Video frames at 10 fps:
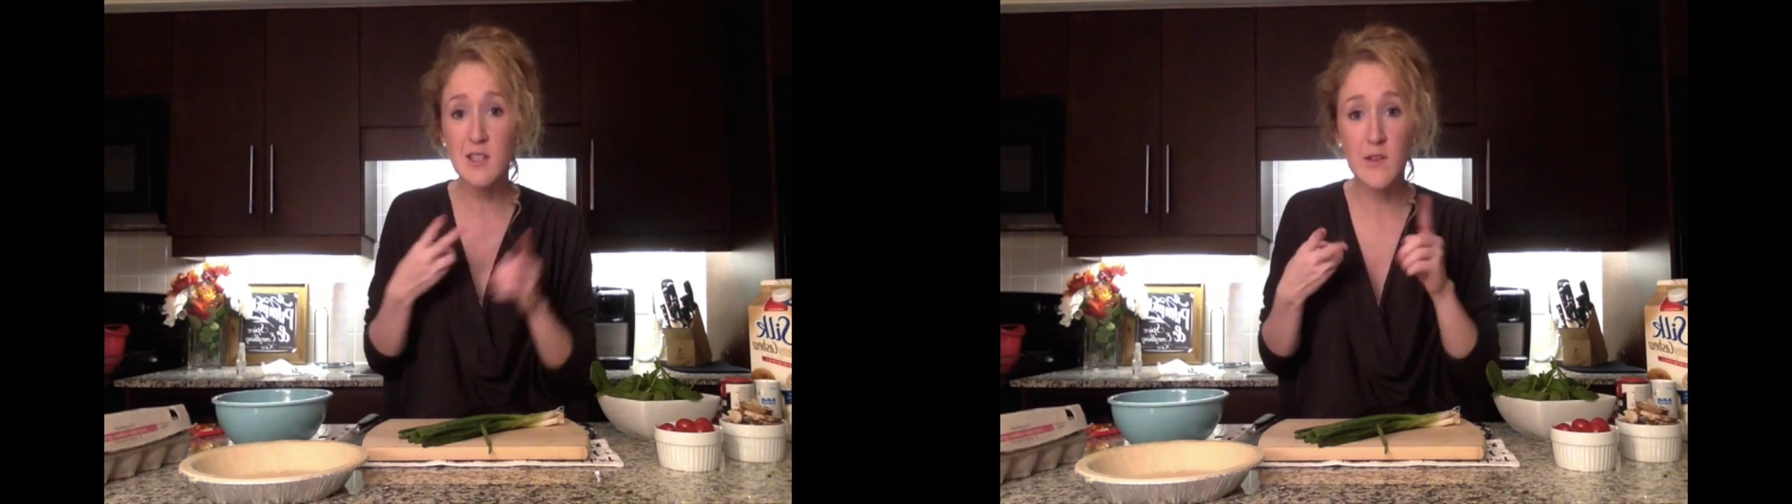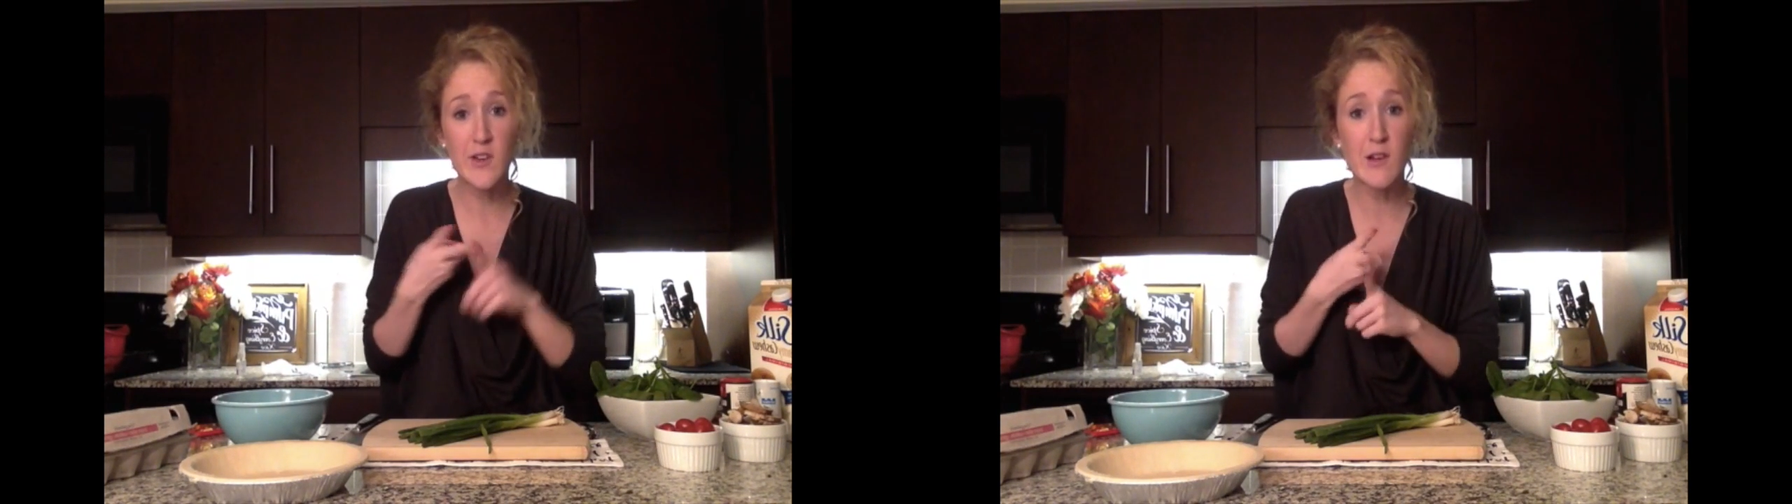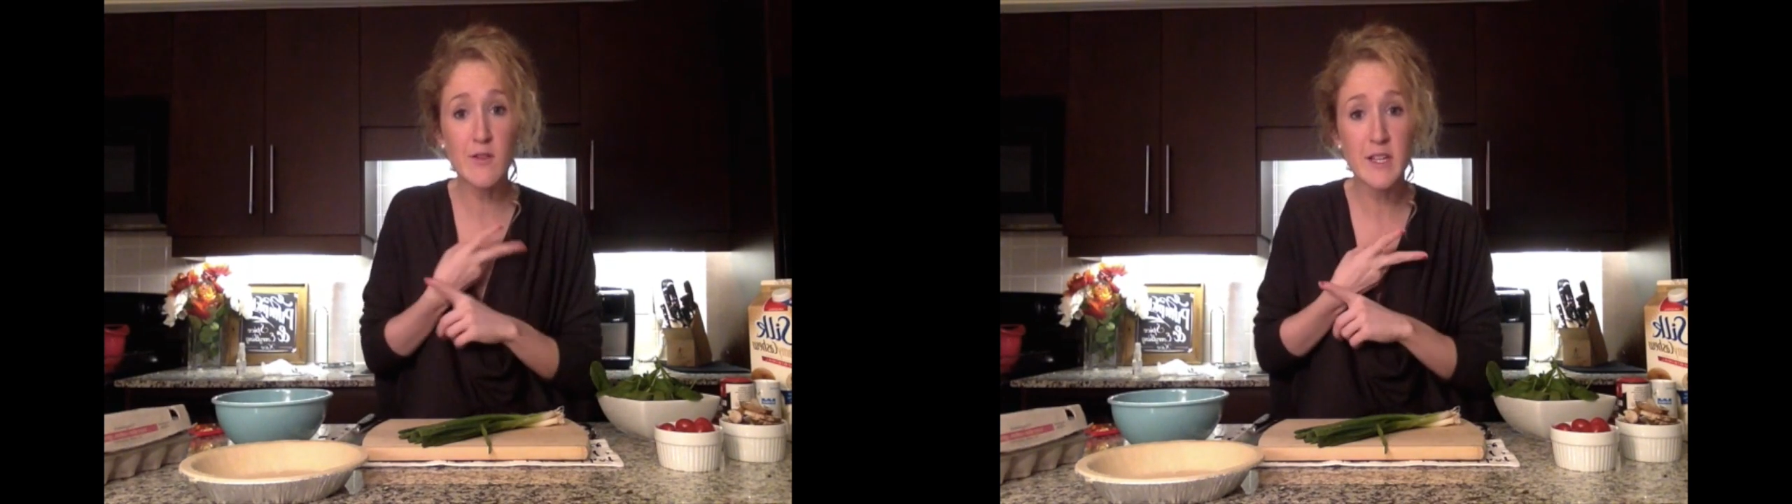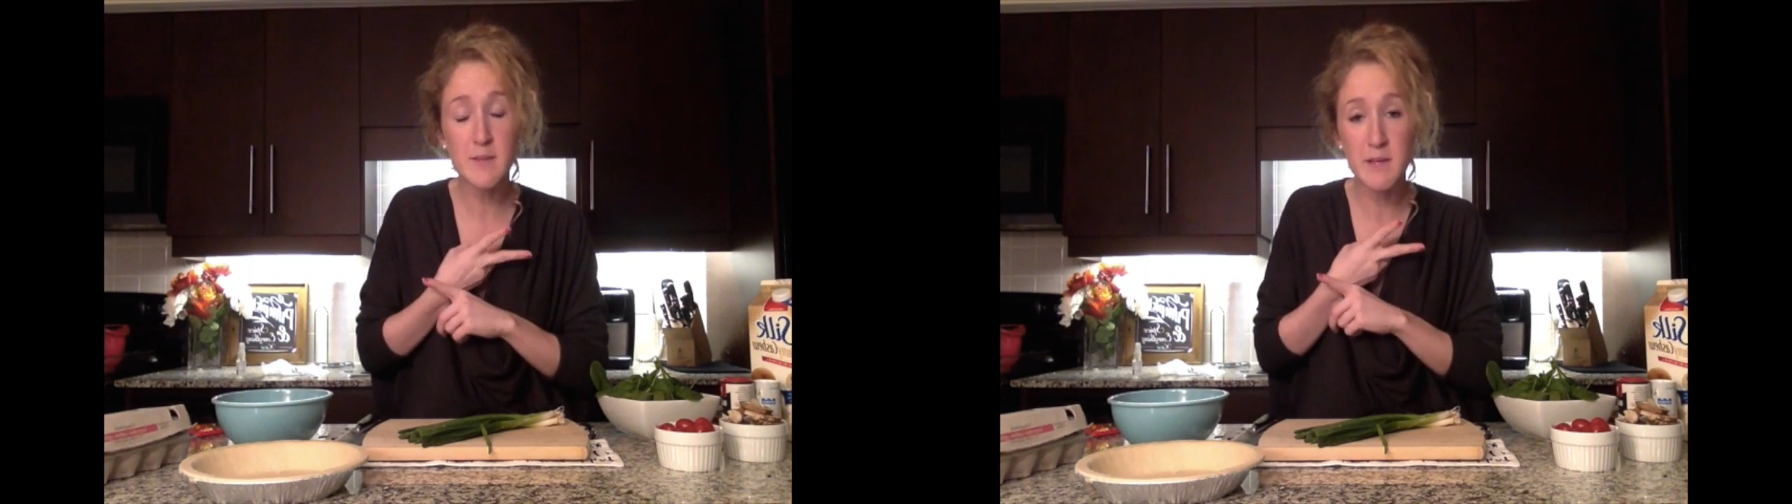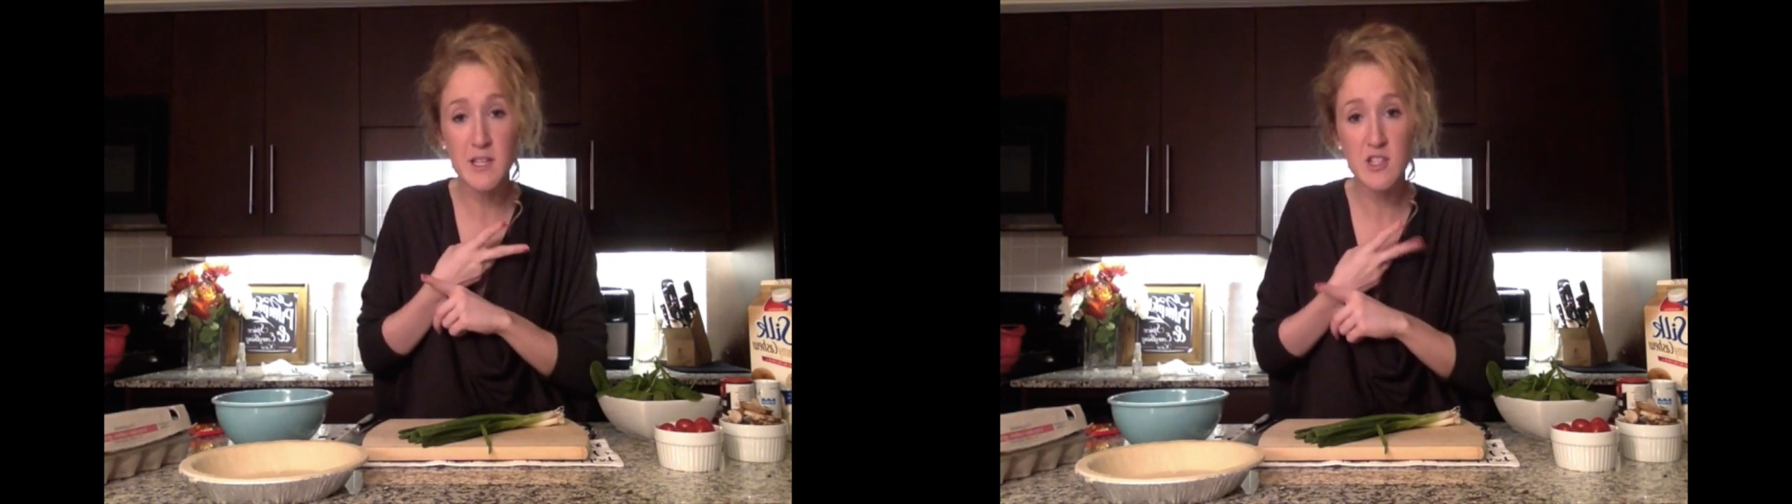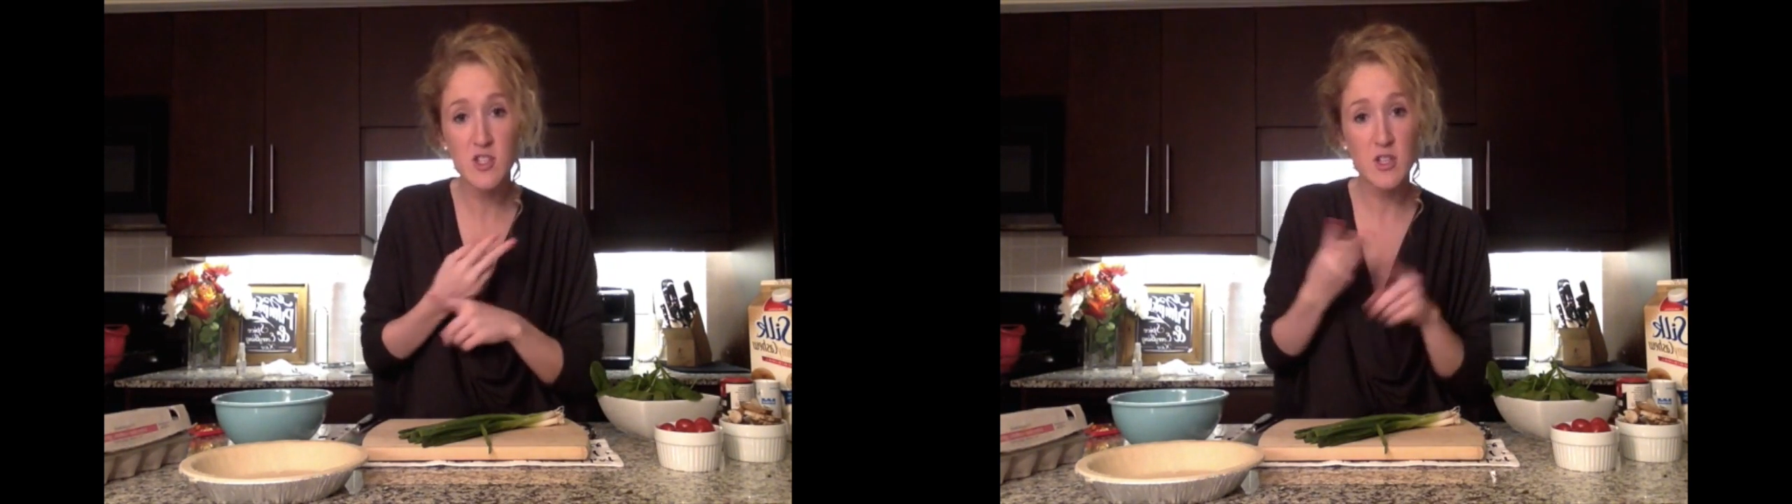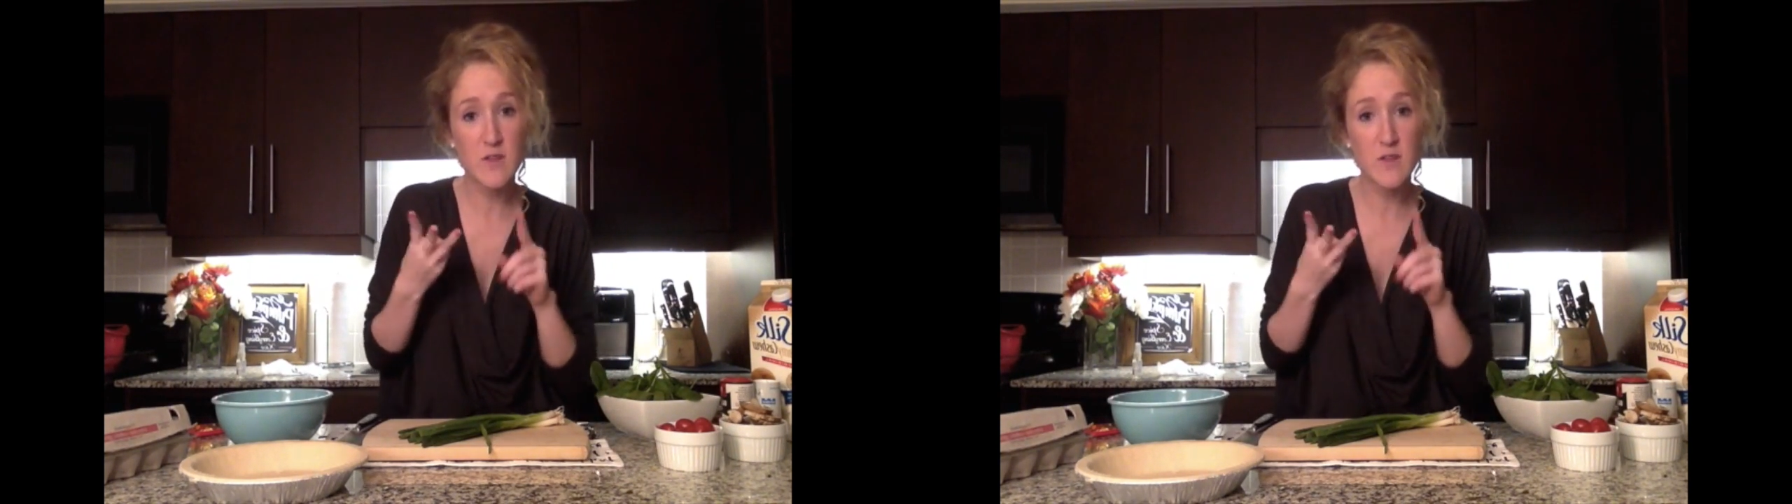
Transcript: if you don't like spinach,